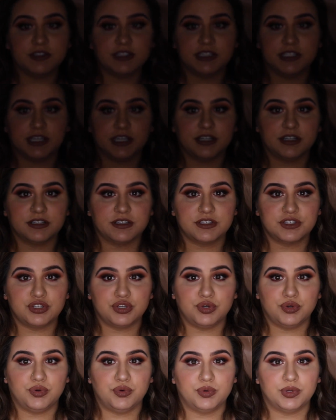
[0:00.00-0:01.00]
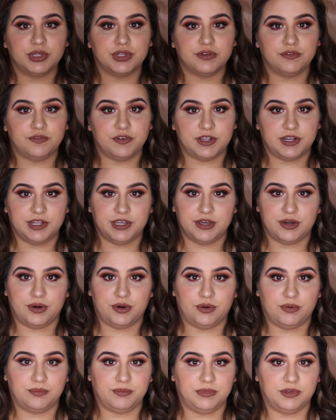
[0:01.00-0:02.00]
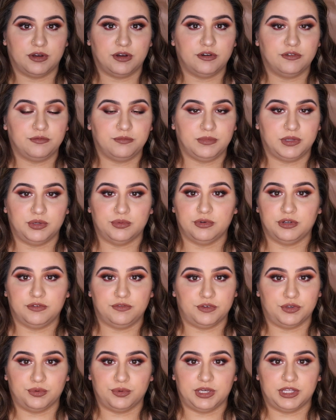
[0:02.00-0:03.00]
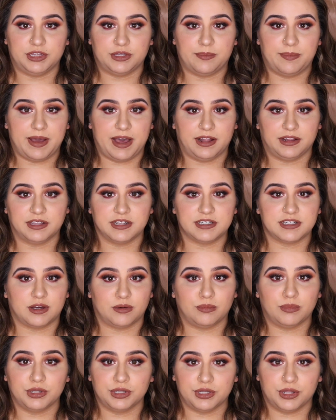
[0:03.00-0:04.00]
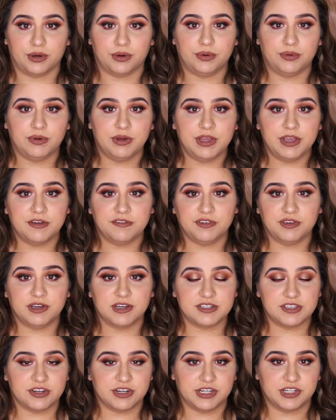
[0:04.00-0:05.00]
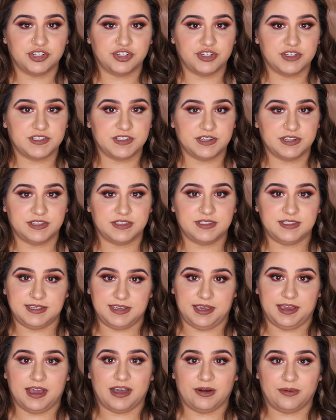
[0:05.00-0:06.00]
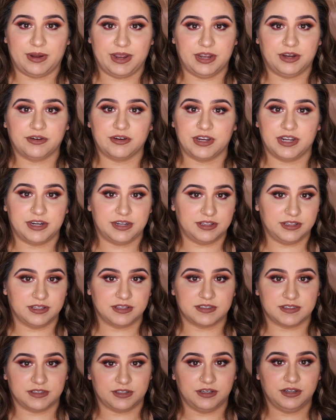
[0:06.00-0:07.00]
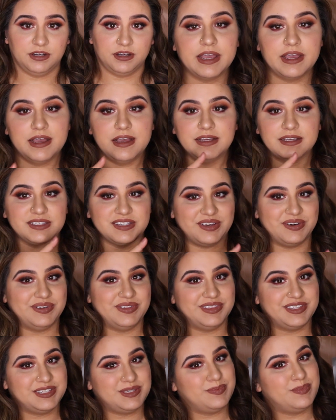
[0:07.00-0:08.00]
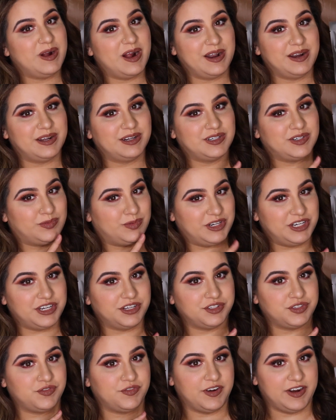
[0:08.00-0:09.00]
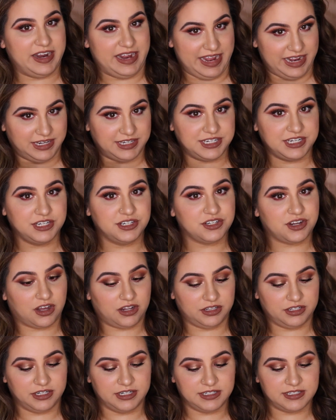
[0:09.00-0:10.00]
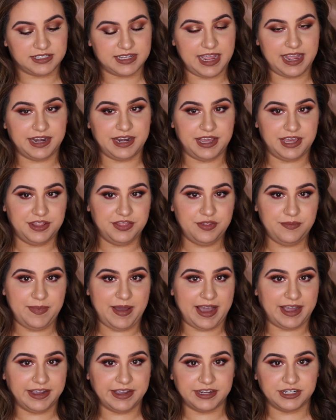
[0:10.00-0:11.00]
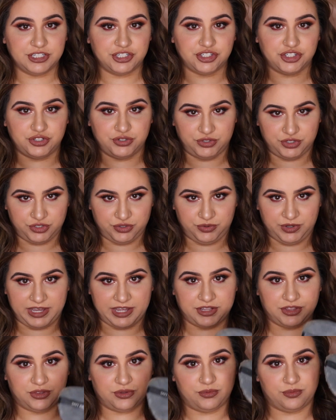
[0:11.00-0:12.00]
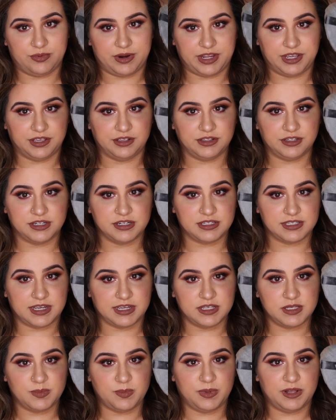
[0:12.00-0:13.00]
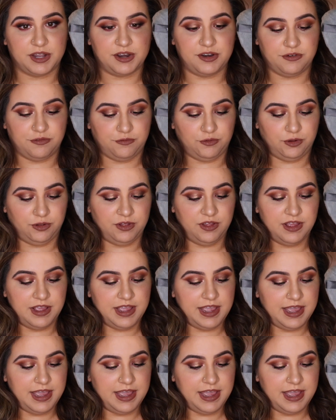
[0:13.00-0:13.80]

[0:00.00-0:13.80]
a link to the video of me reviewing the palette down below if you guys are interested in seeing how I created this look. So this product retails for $18, and in the package you do get the regular size Blendiful